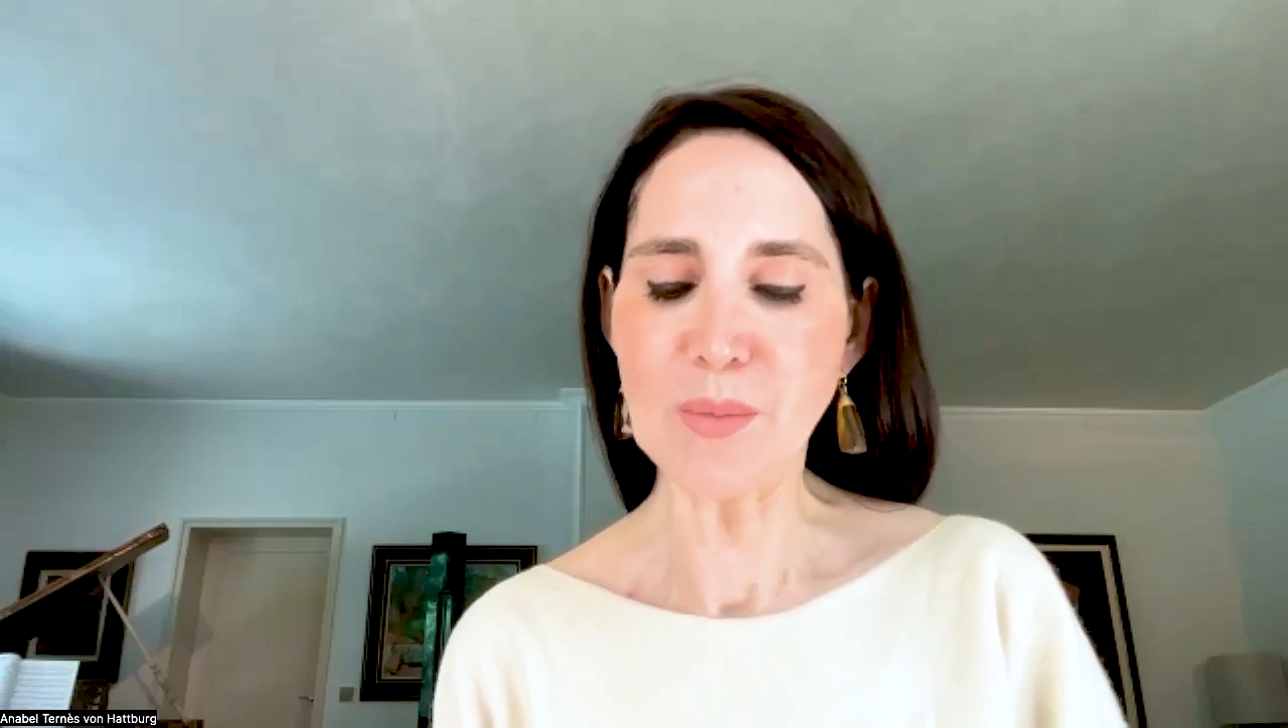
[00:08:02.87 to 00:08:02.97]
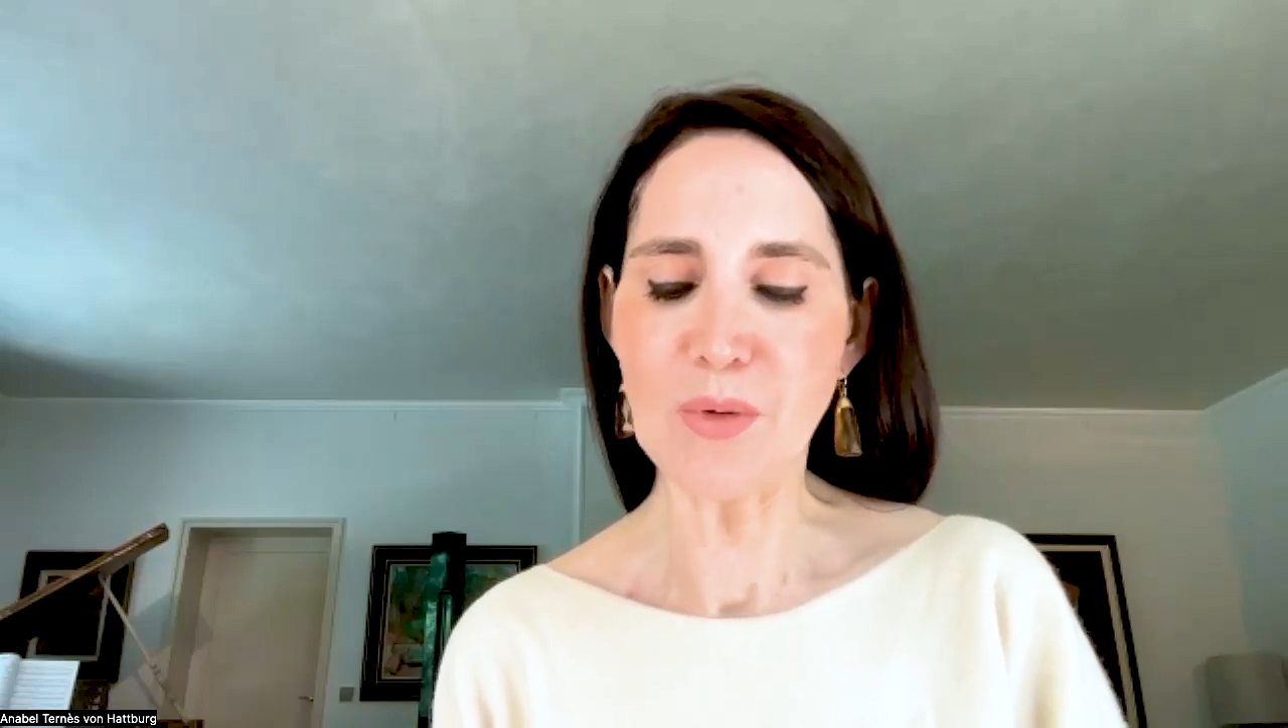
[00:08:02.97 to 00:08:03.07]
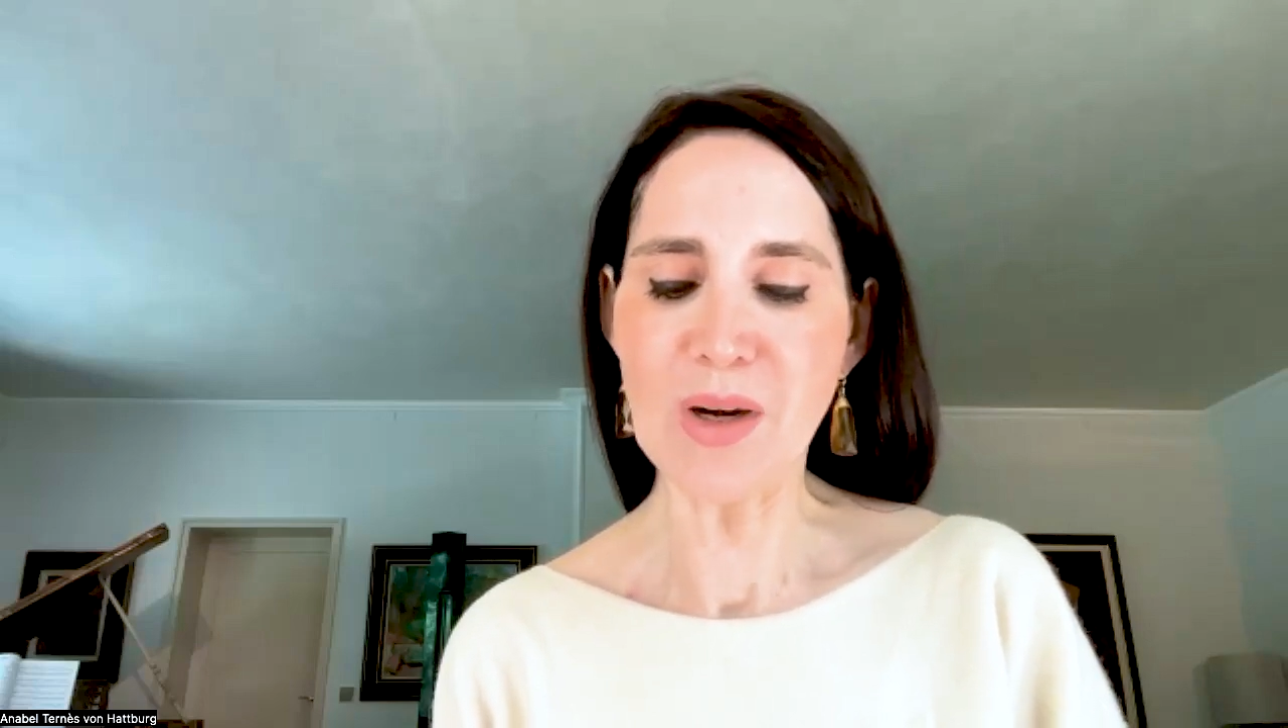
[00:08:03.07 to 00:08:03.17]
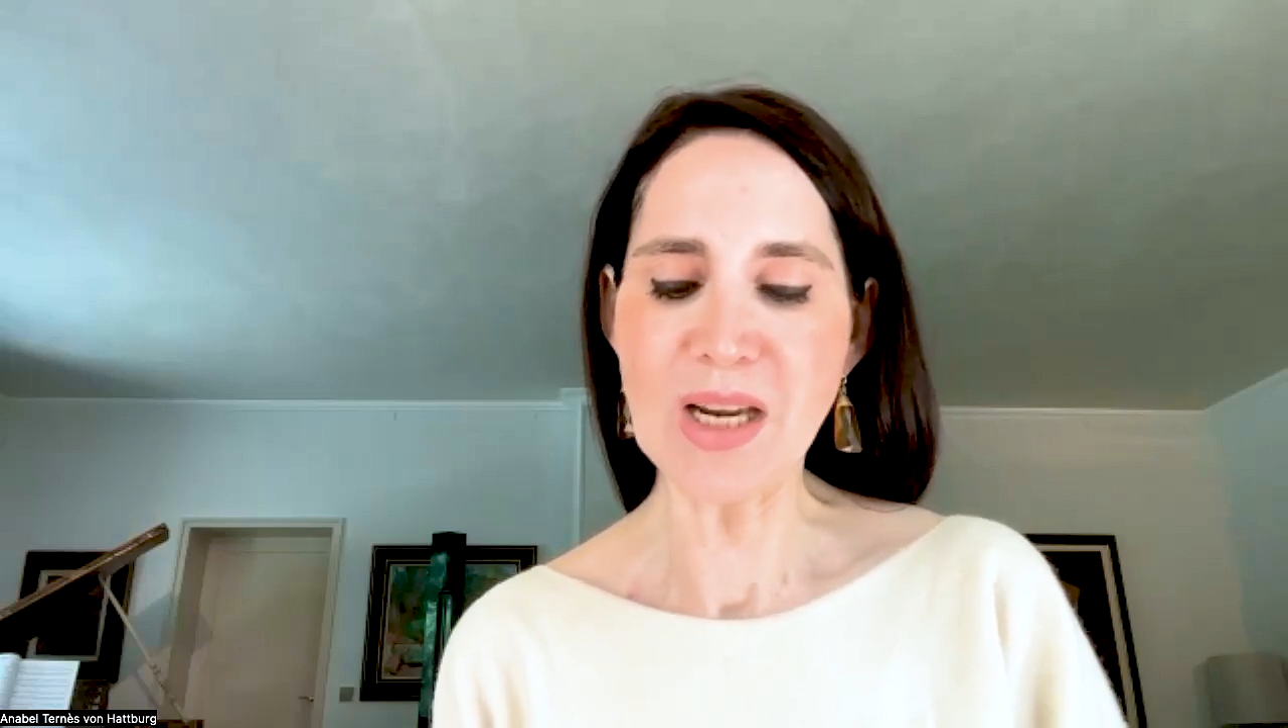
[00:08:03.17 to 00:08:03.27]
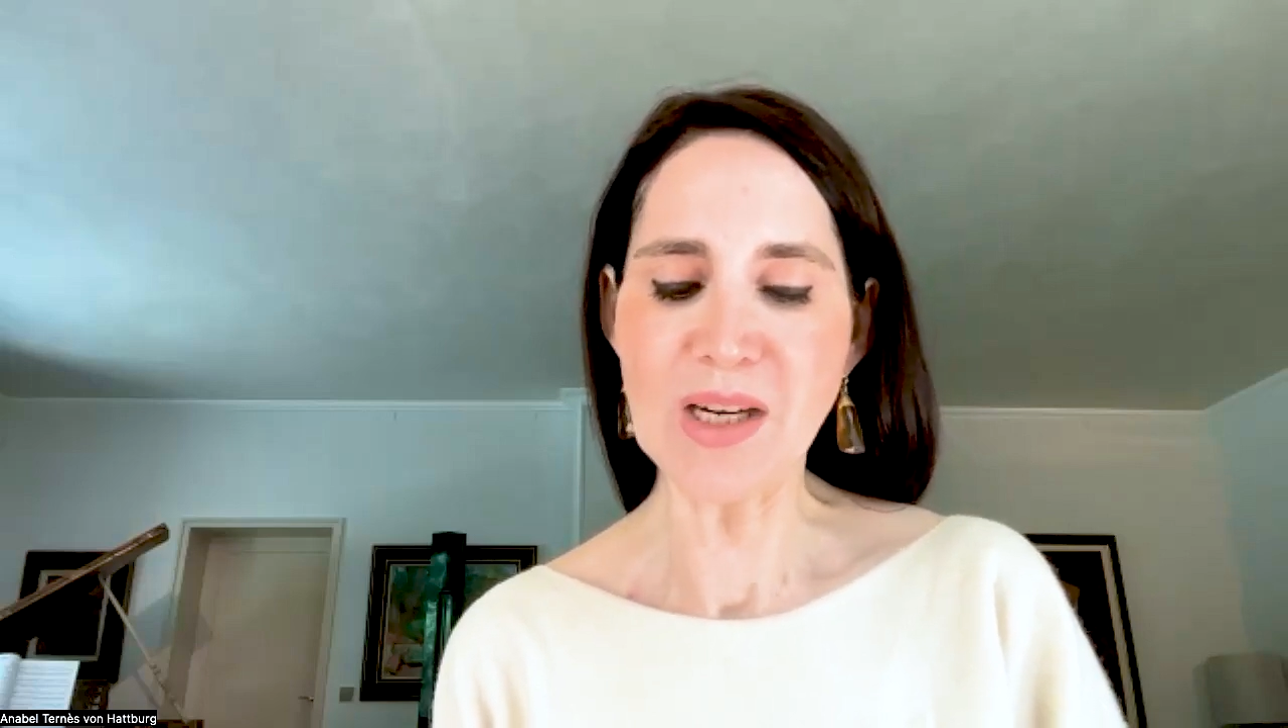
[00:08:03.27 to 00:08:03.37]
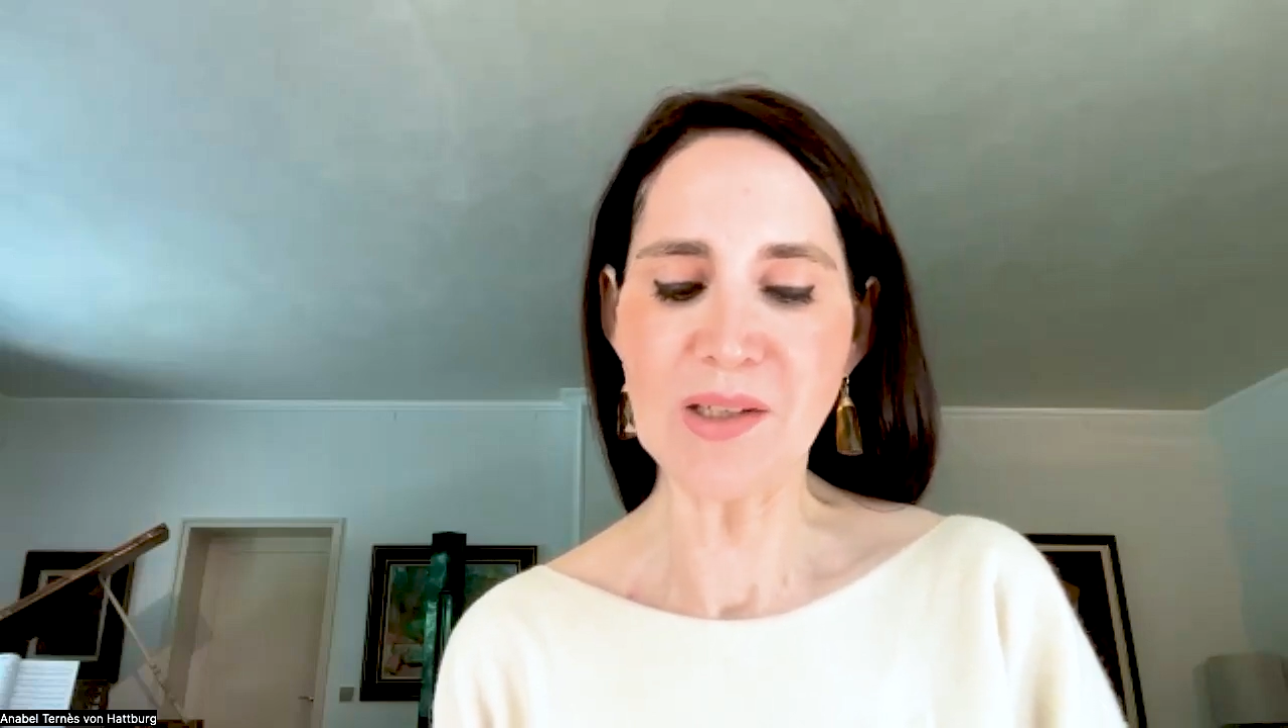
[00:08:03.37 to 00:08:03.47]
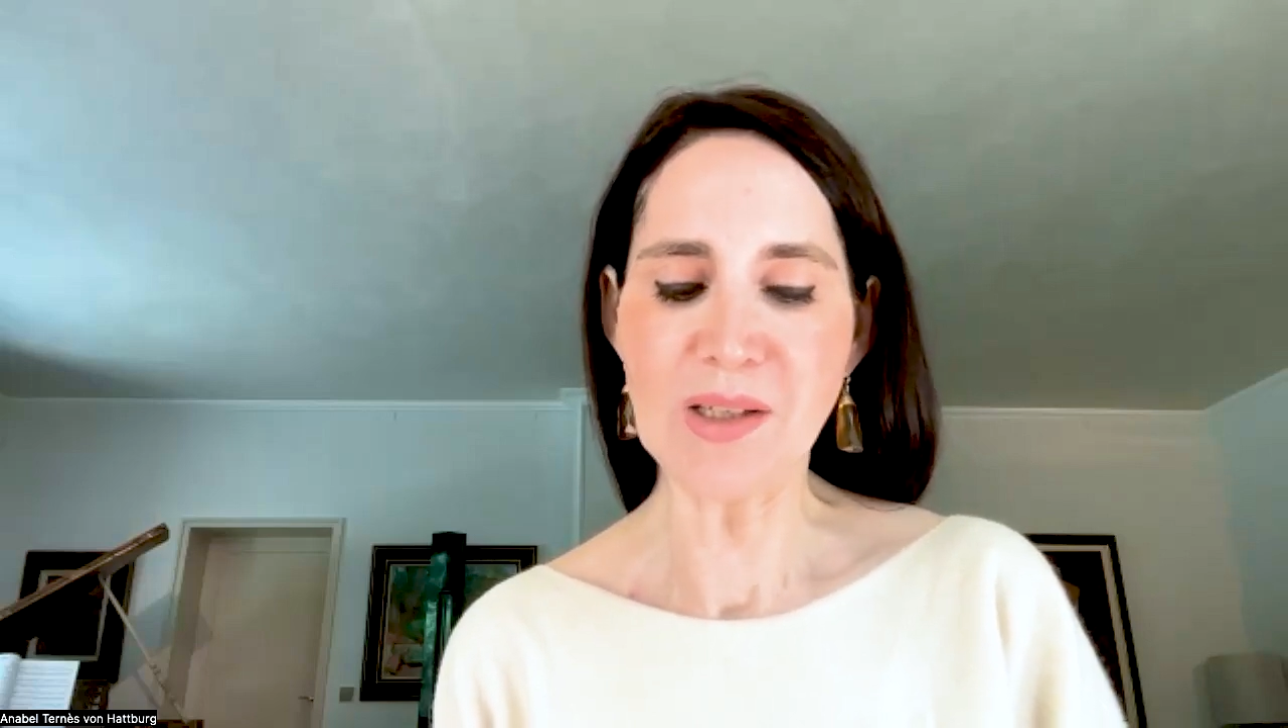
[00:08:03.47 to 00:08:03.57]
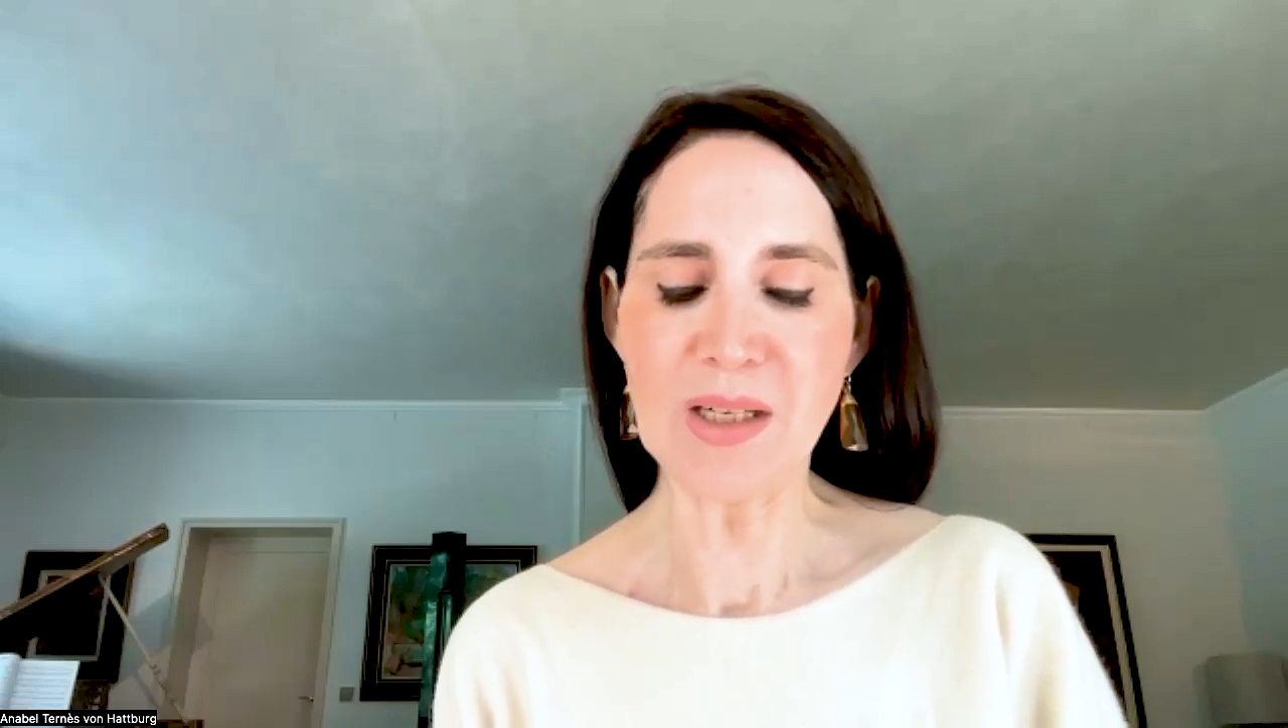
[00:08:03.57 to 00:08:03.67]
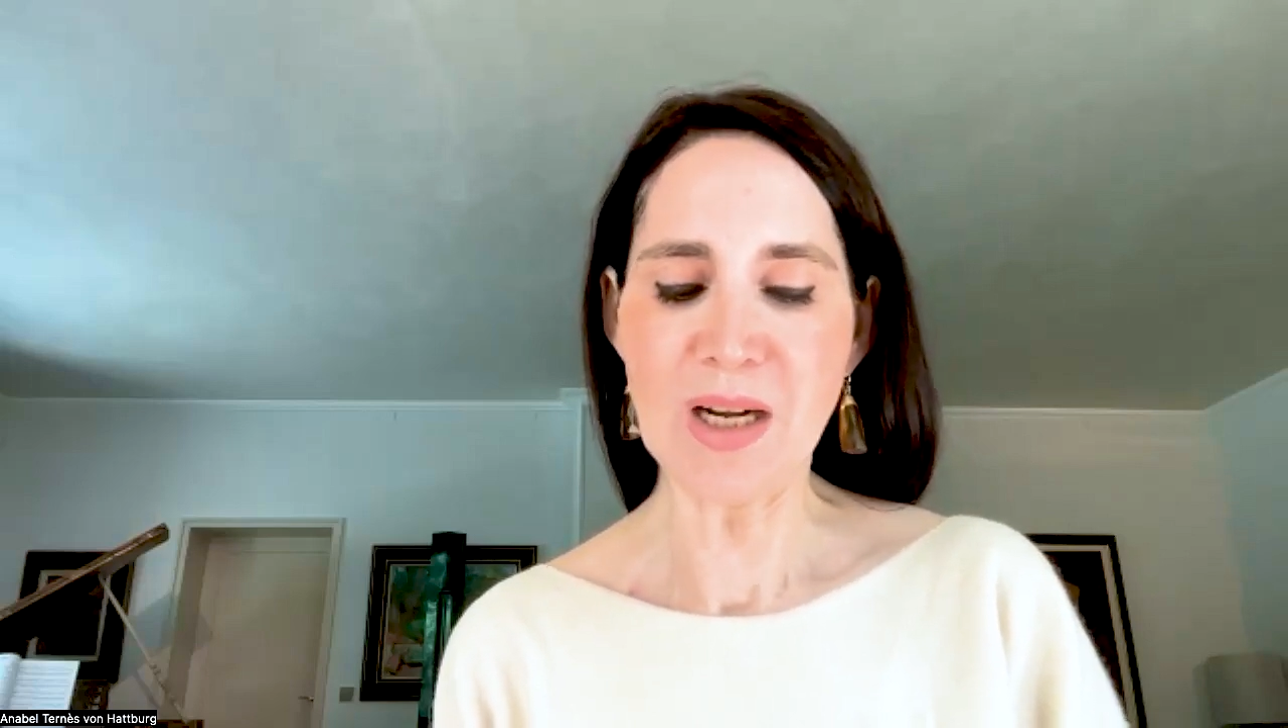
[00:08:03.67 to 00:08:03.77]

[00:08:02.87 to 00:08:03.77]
prayer,